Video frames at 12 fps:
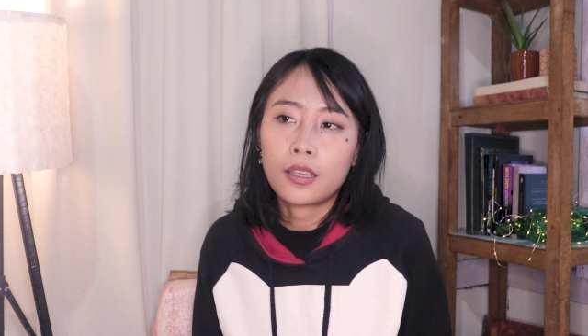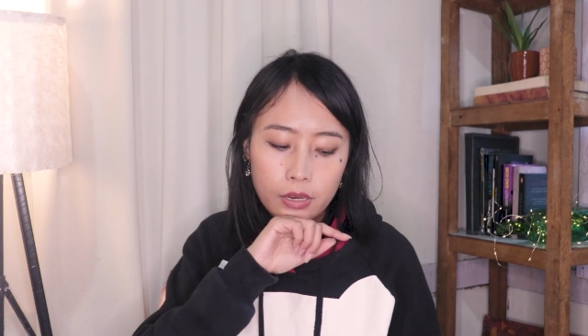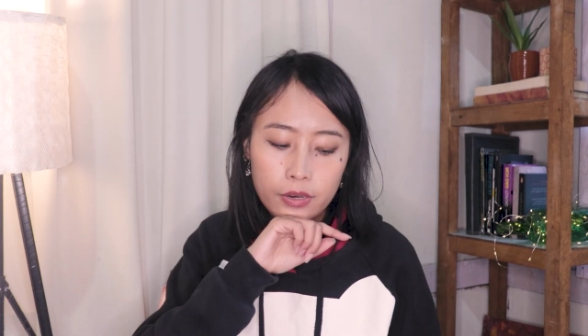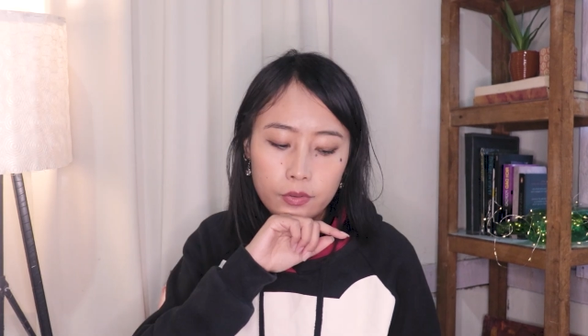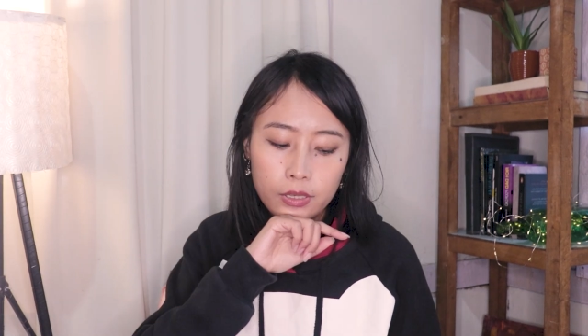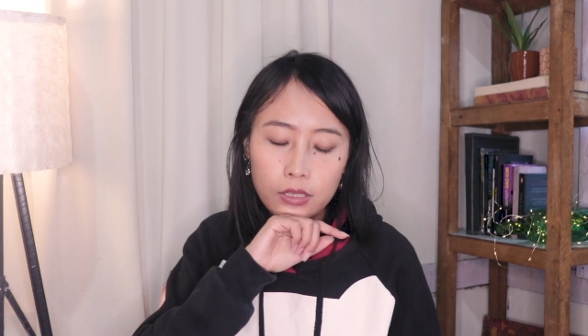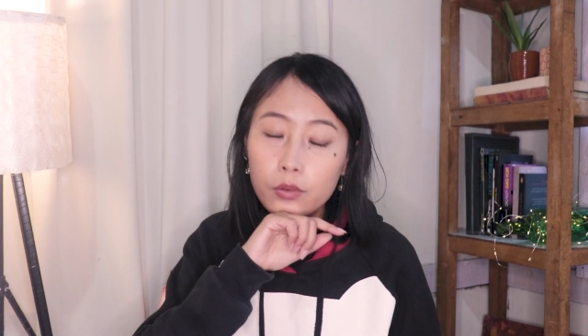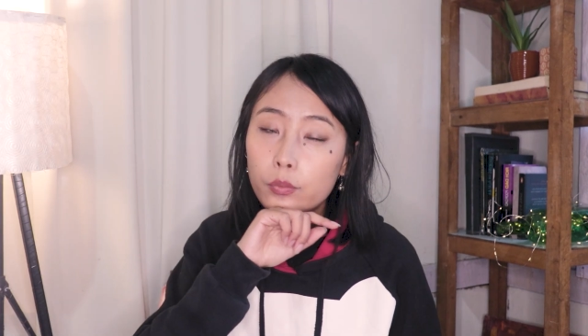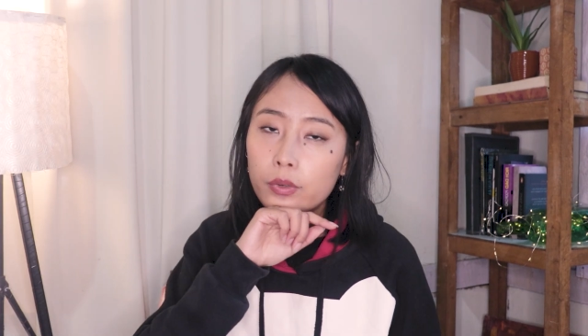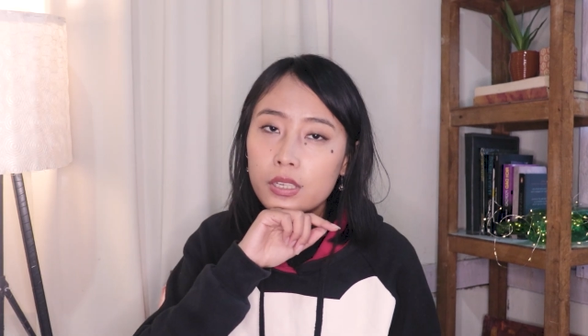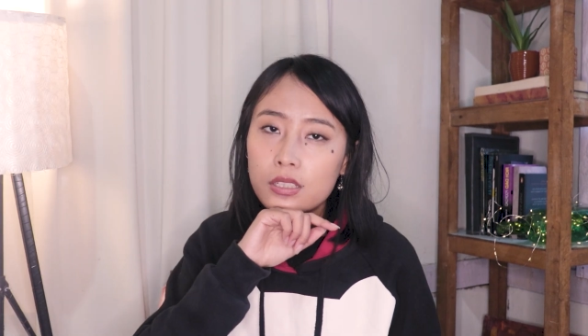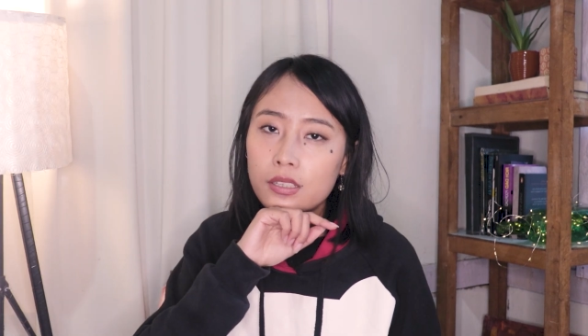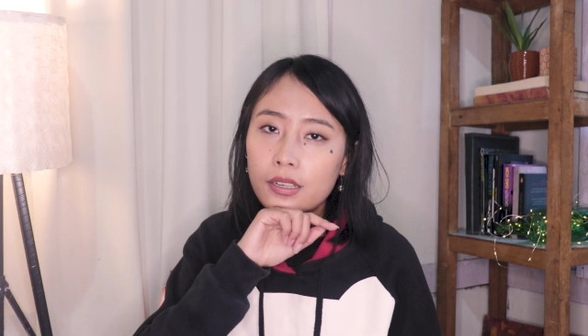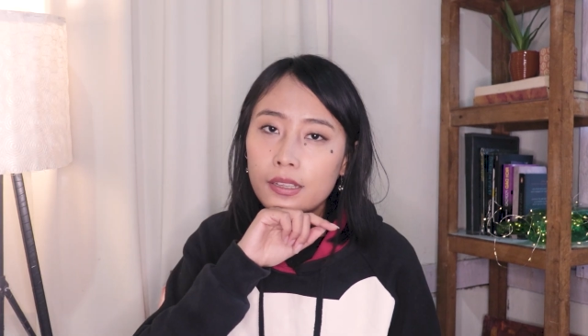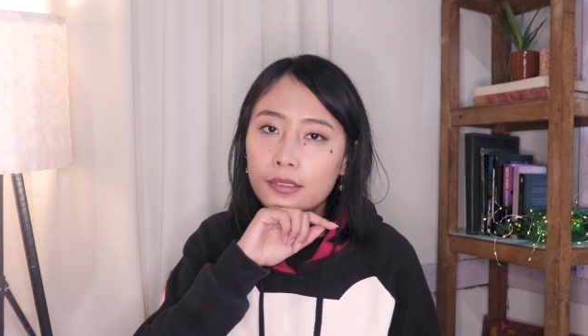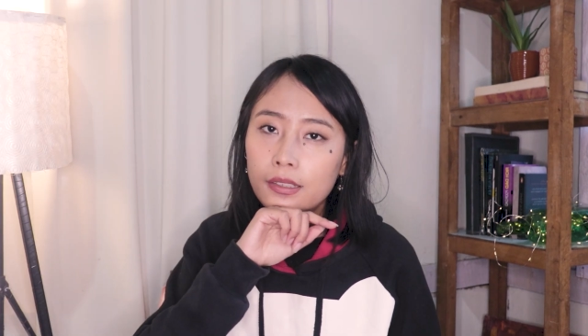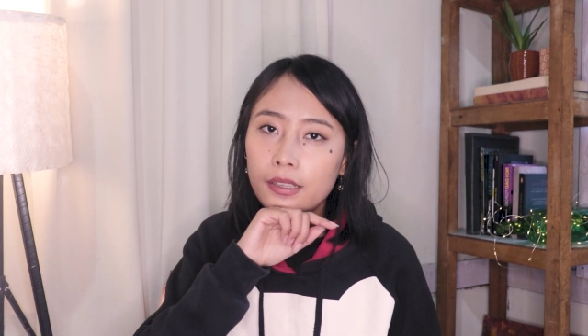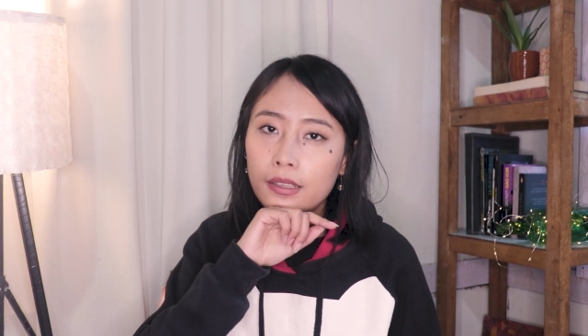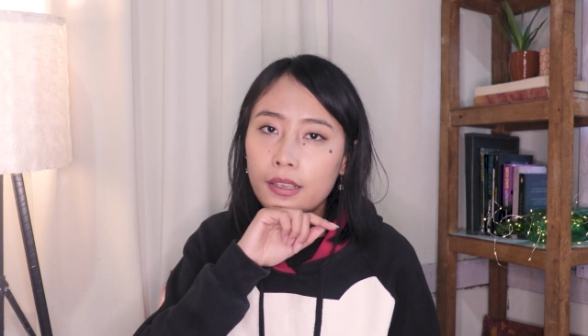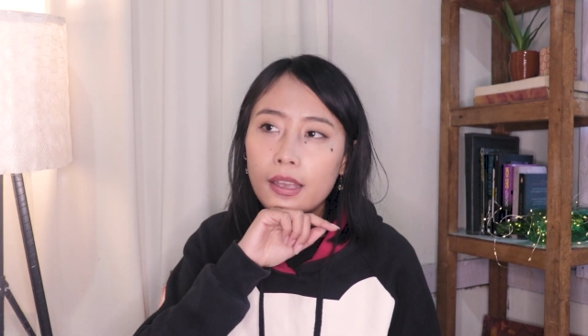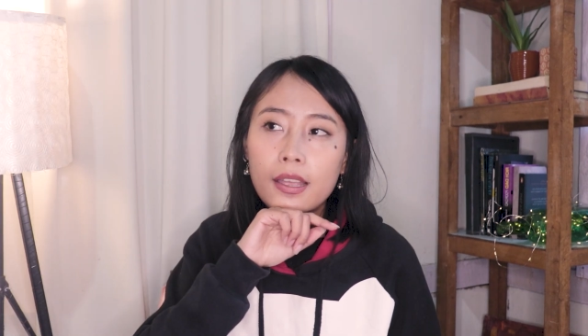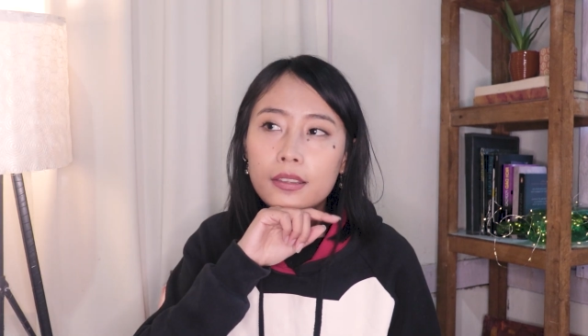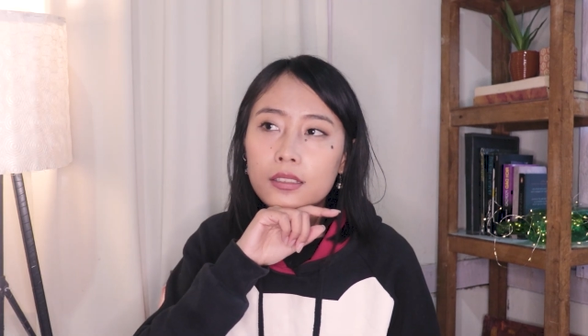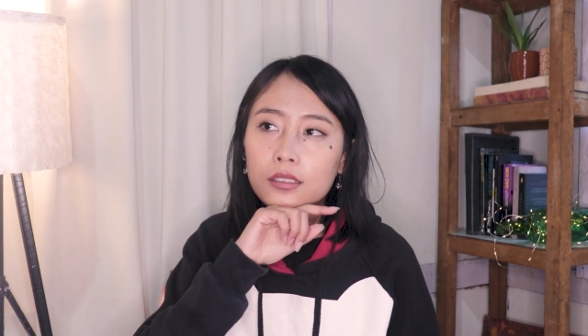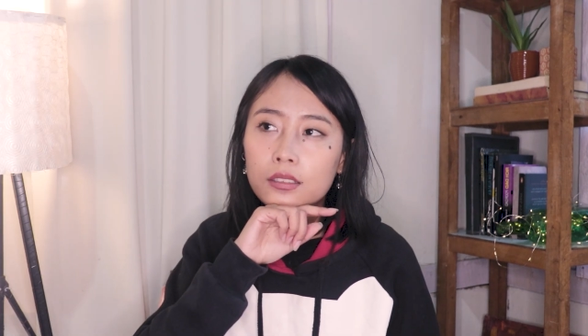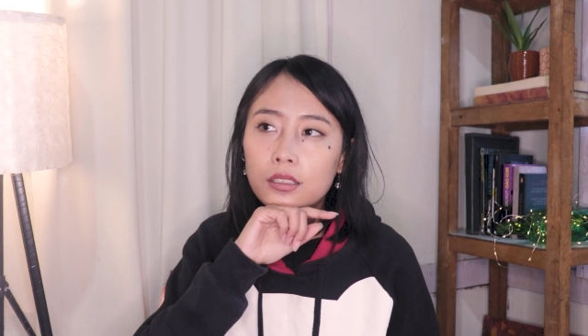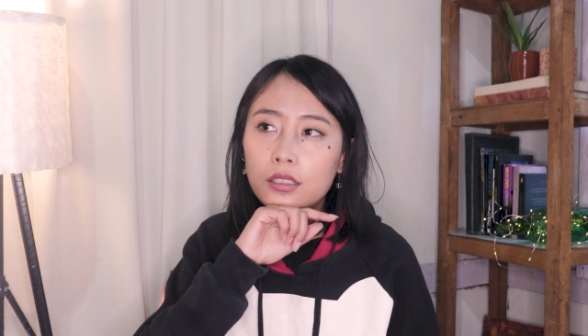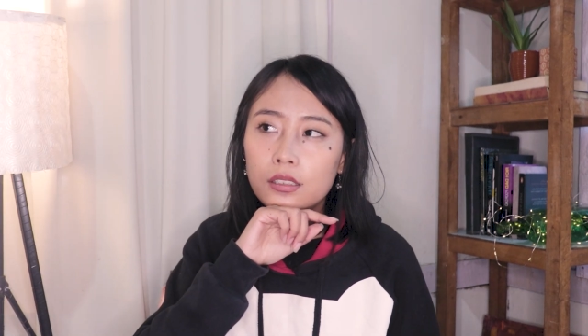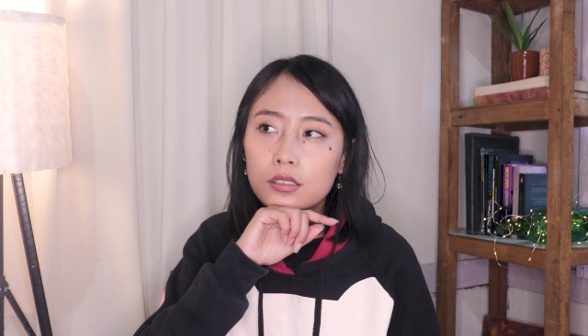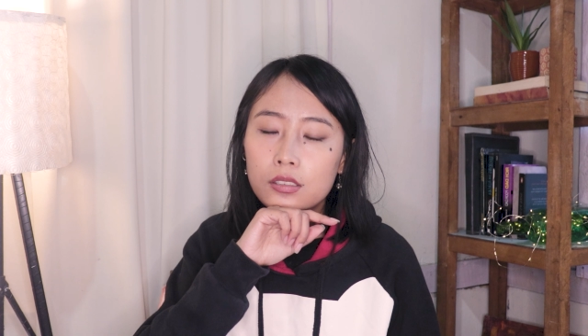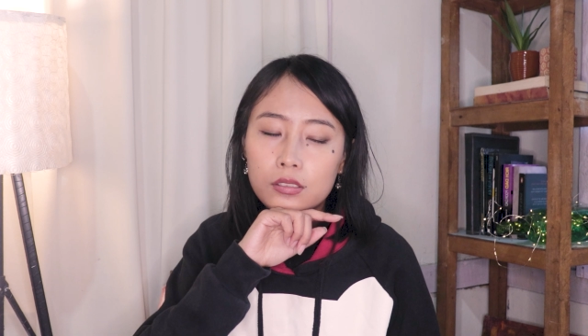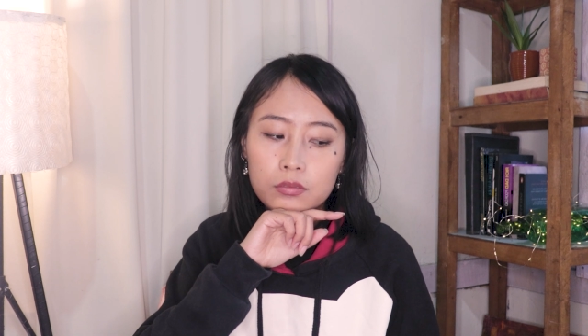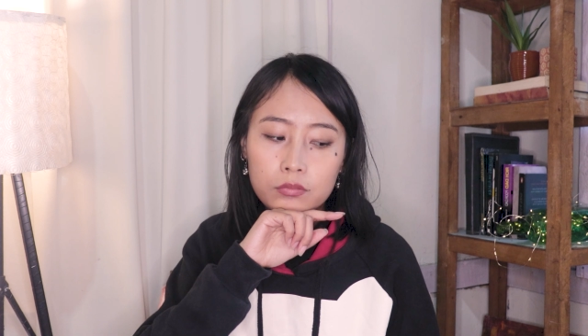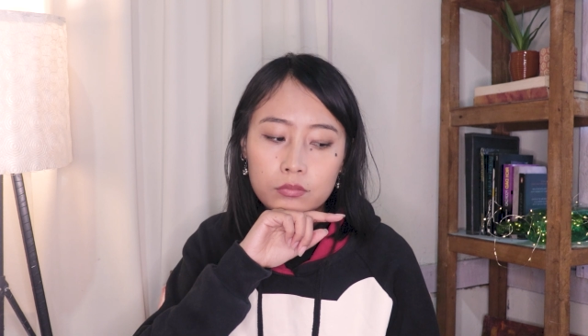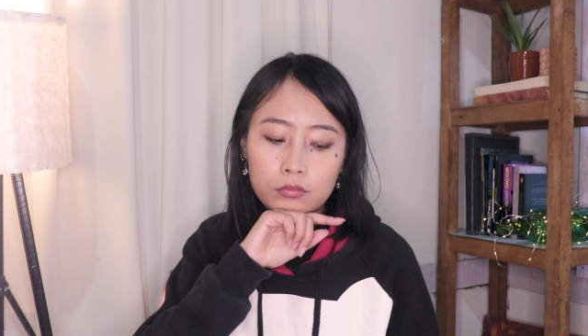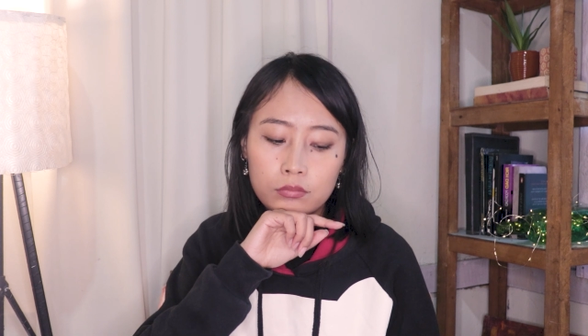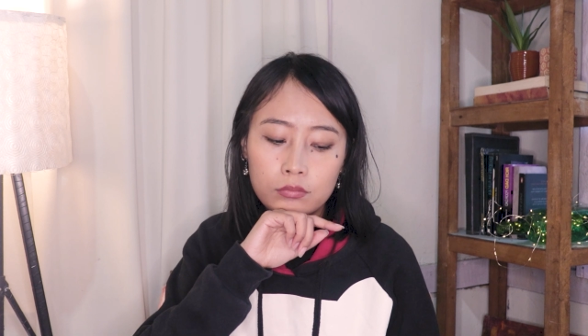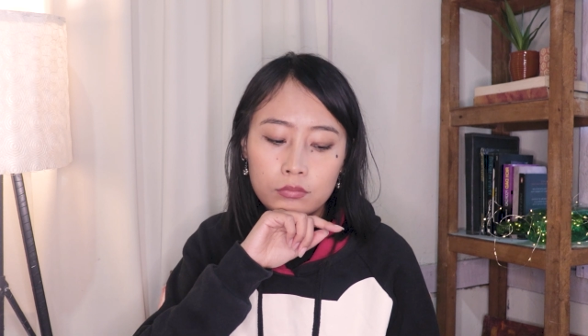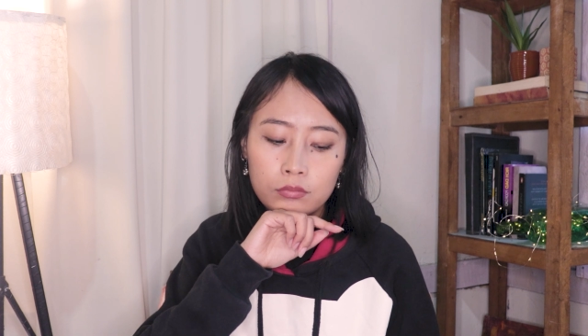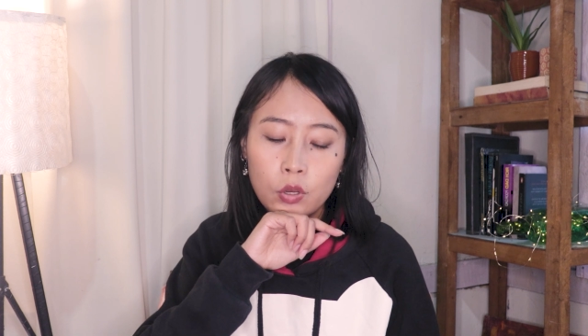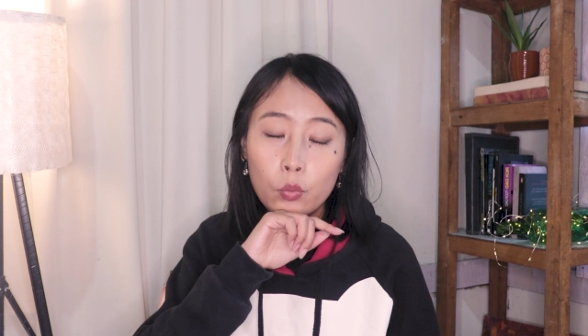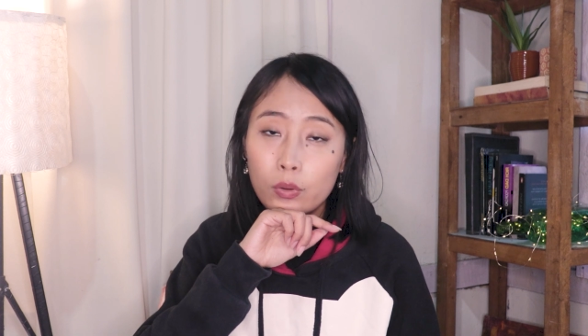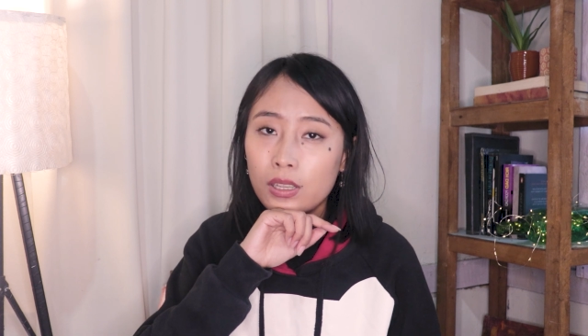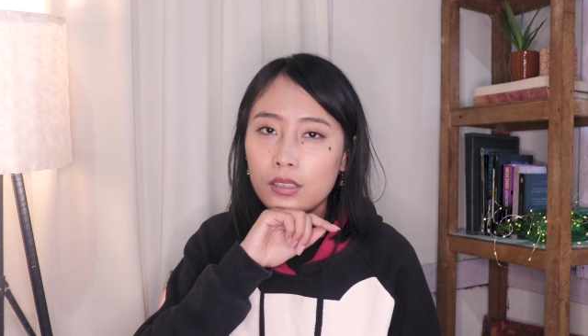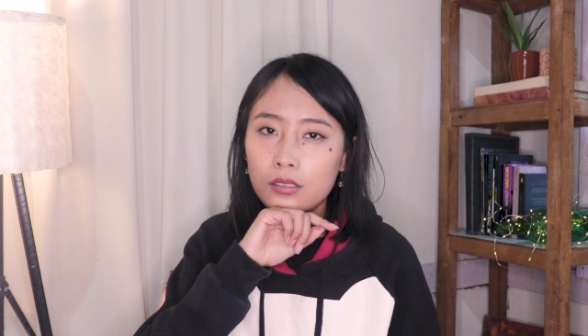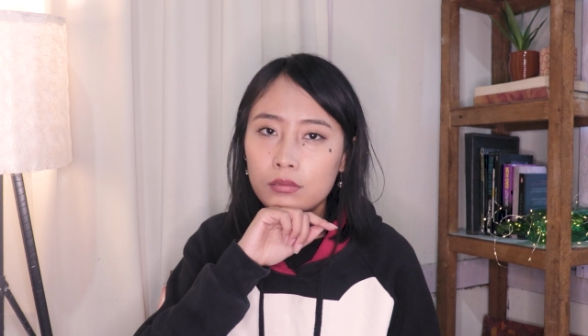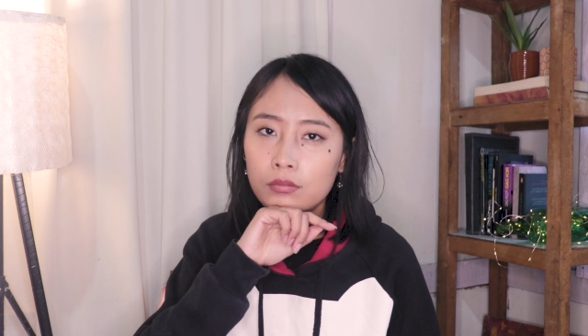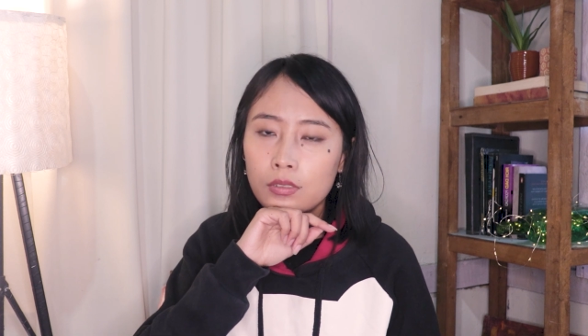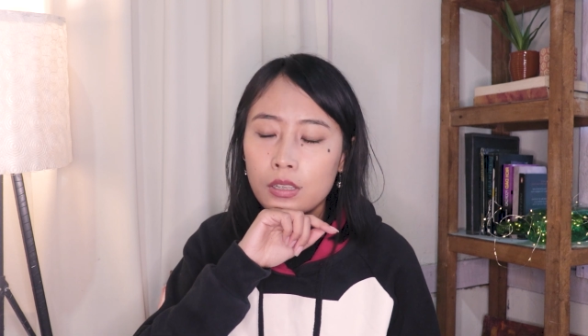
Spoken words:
I really wish that they handled this well.